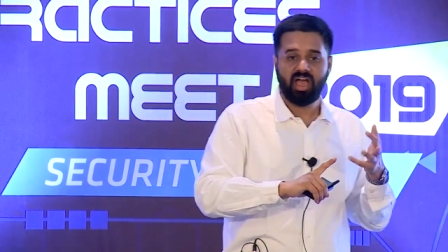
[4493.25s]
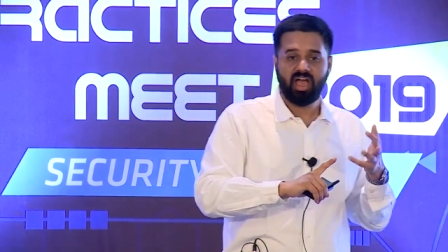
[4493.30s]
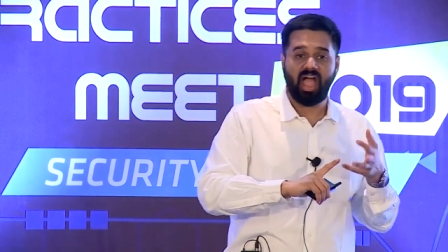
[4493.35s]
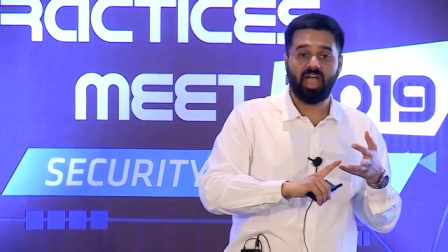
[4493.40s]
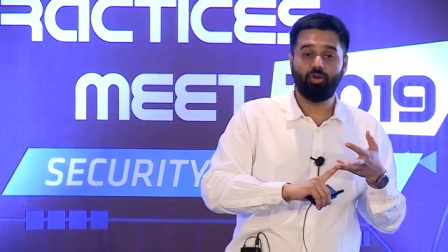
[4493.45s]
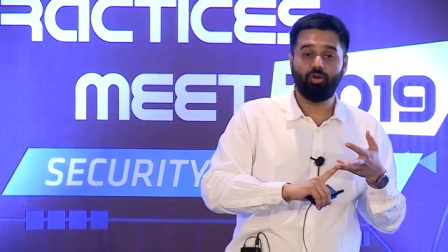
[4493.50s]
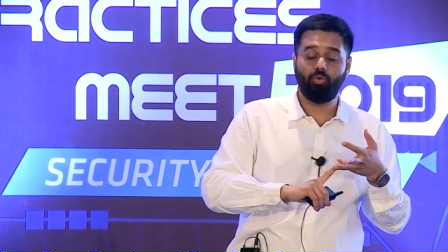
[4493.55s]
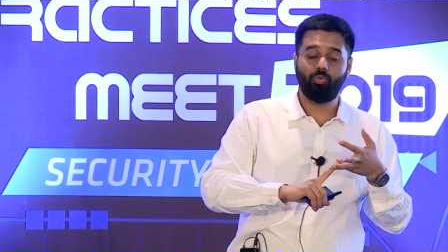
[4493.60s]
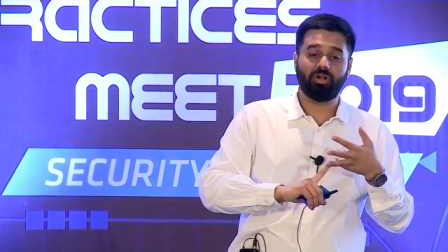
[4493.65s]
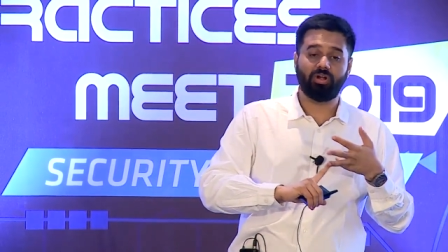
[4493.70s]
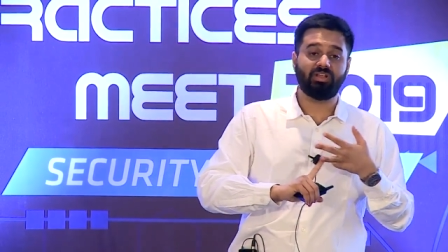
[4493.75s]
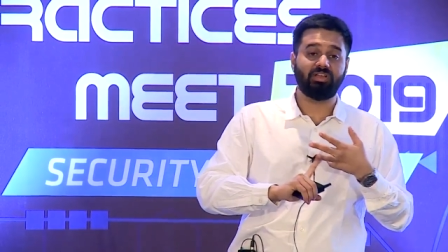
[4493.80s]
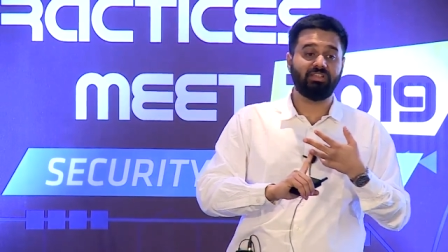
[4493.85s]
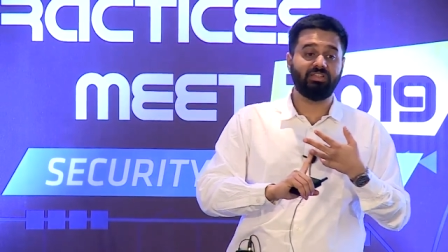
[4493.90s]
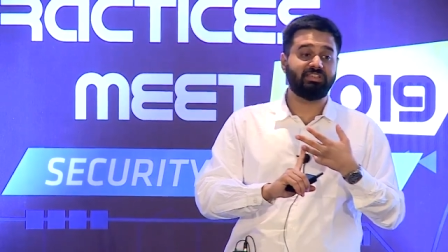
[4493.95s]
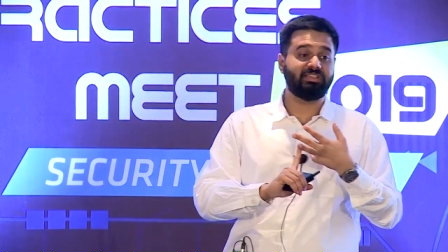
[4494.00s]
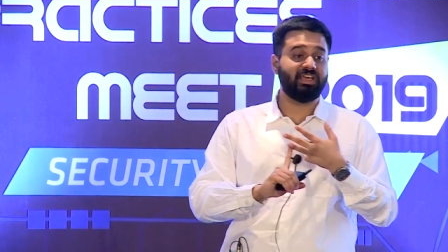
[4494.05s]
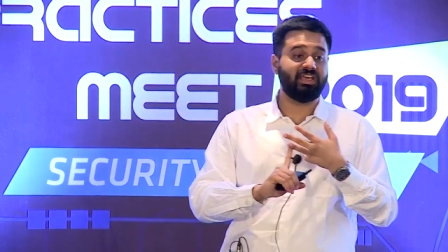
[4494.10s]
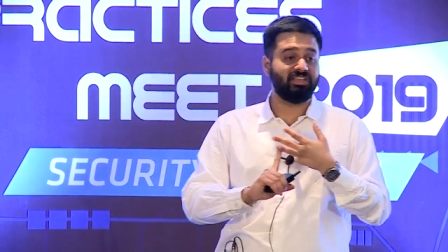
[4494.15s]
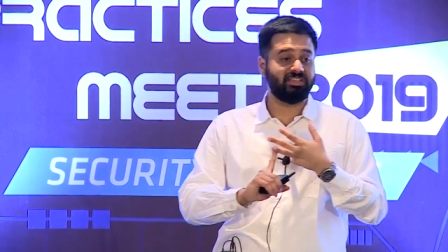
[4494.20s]
I know what
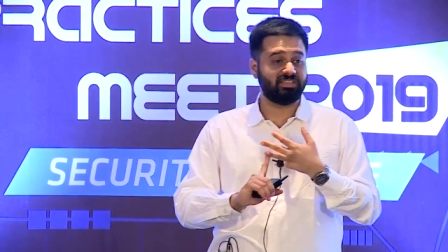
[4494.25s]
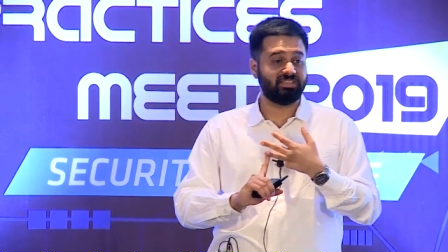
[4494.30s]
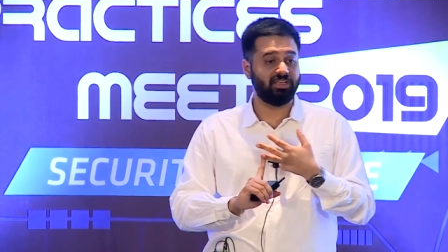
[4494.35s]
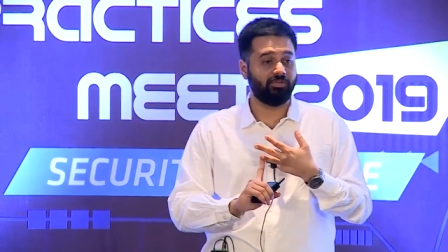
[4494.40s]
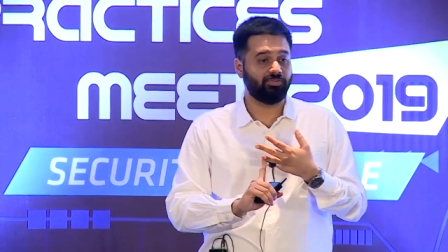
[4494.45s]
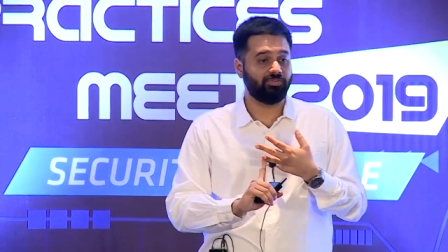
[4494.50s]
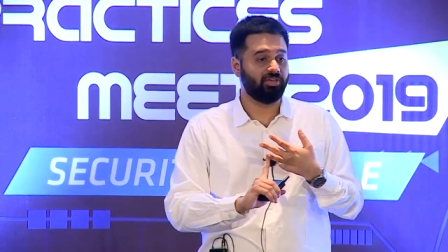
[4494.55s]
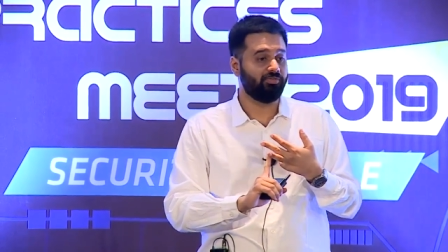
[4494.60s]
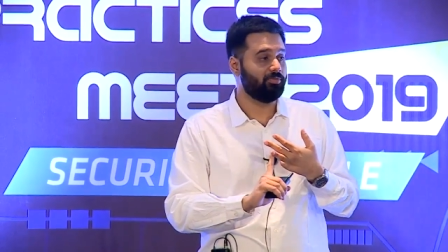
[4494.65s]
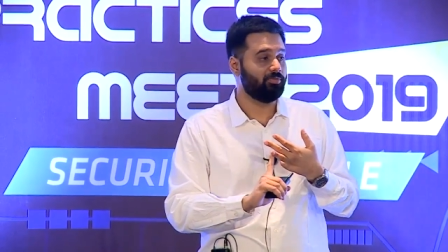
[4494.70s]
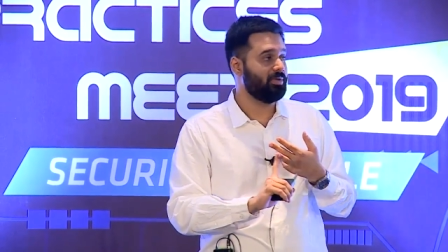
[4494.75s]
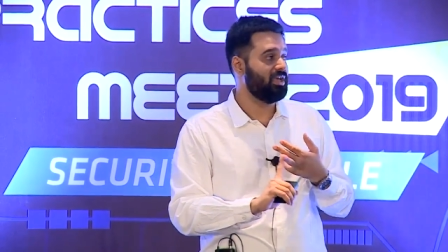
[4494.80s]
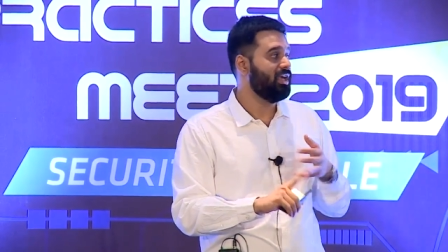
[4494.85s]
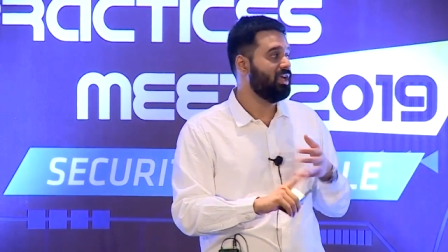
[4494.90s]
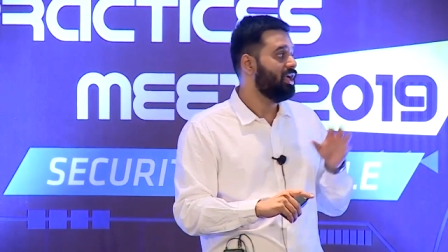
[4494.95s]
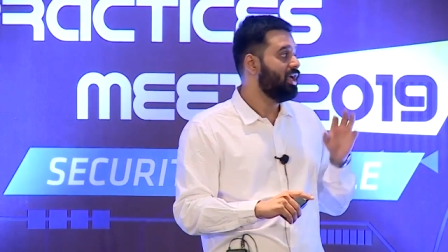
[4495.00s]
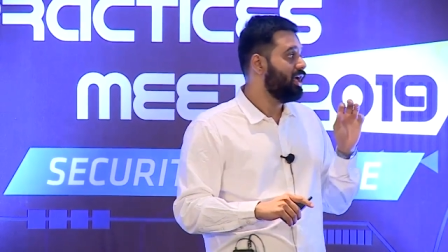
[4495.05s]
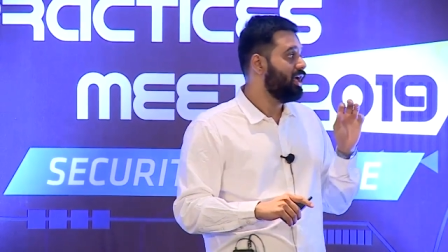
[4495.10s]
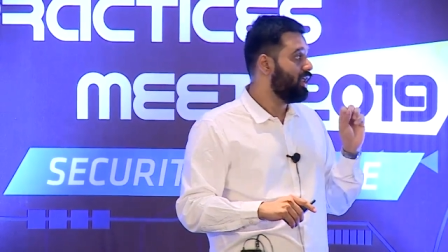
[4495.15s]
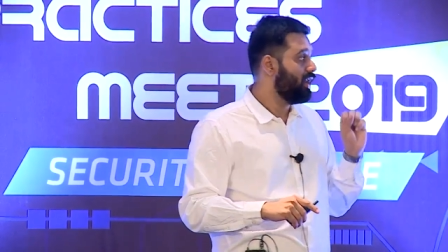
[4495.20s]
consents they've given me,
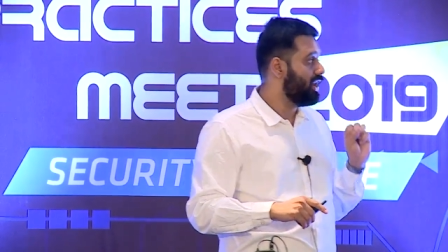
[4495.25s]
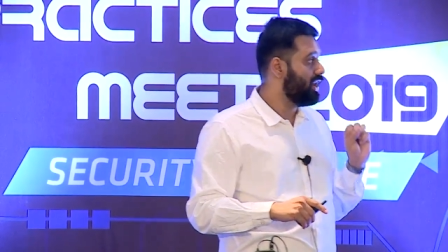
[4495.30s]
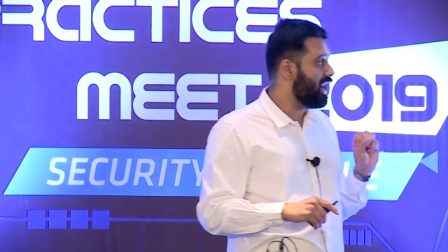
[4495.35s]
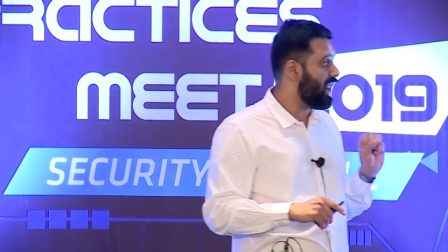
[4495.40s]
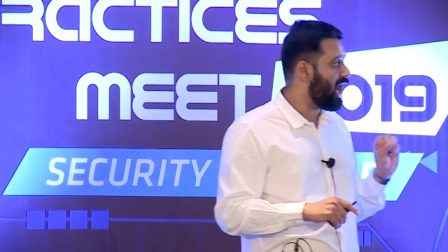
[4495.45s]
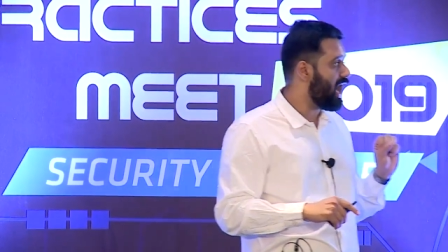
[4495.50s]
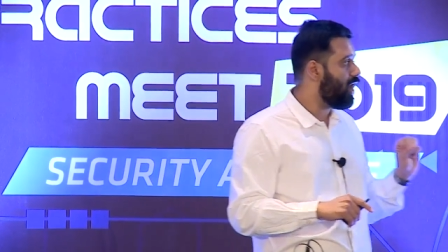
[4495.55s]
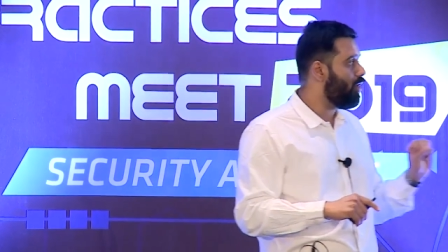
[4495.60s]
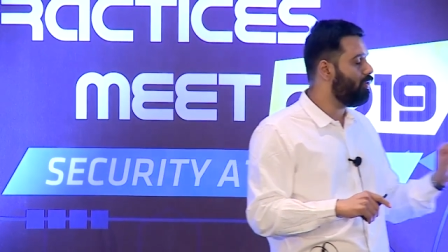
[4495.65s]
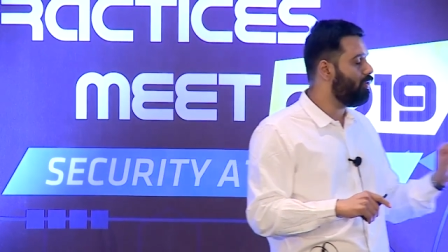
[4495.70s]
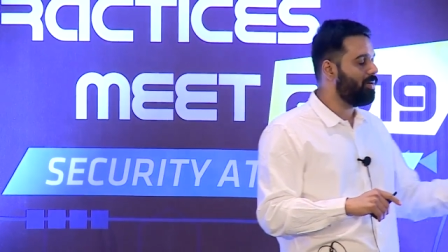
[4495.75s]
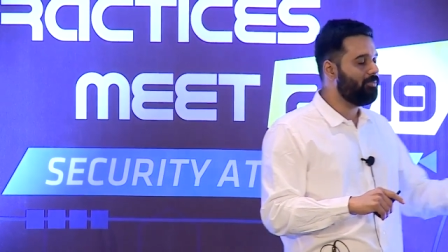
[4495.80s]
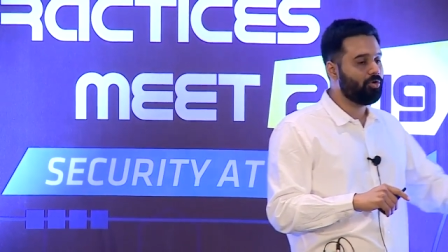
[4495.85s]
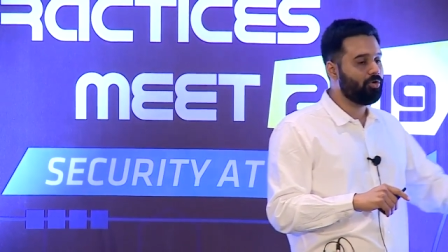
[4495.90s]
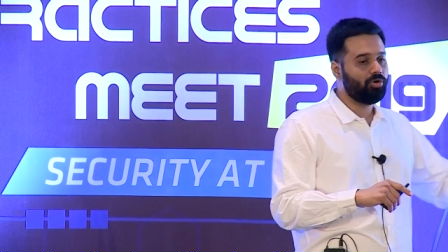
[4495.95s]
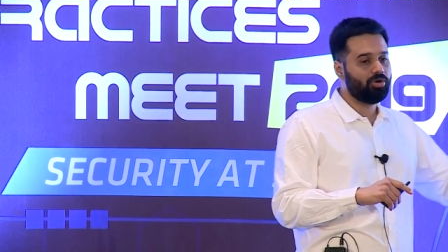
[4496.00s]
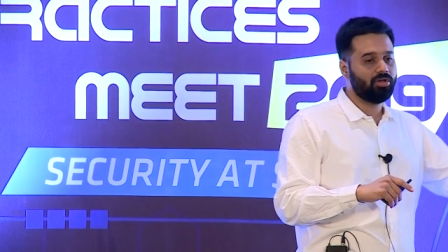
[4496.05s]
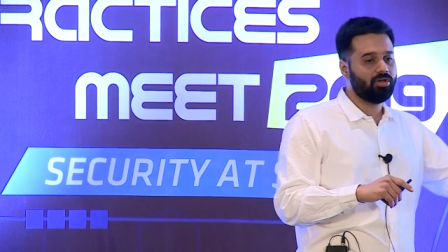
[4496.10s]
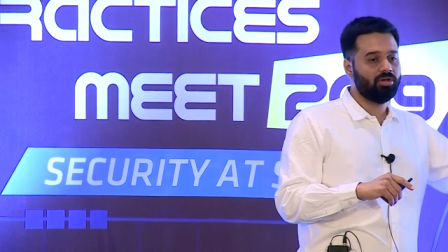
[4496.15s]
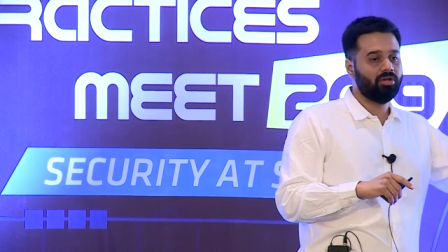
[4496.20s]
now I'm
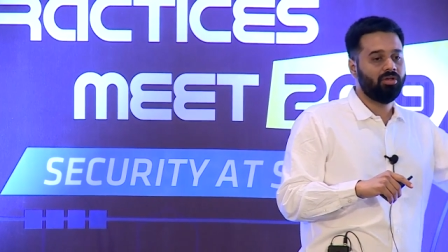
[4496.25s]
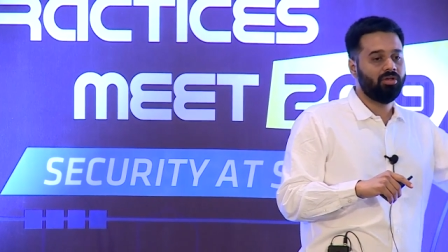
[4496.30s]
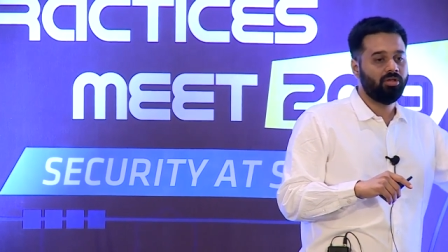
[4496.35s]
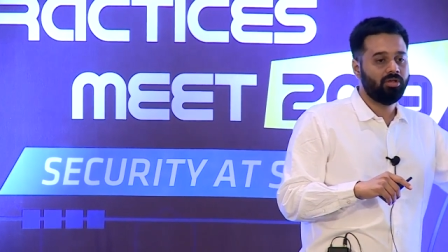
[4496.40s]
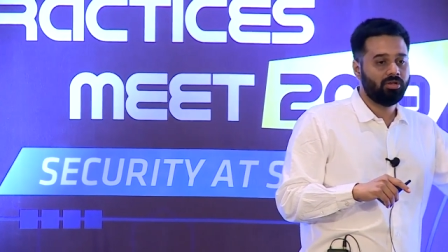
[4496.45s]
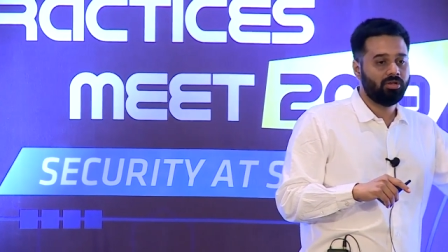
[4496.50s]
going to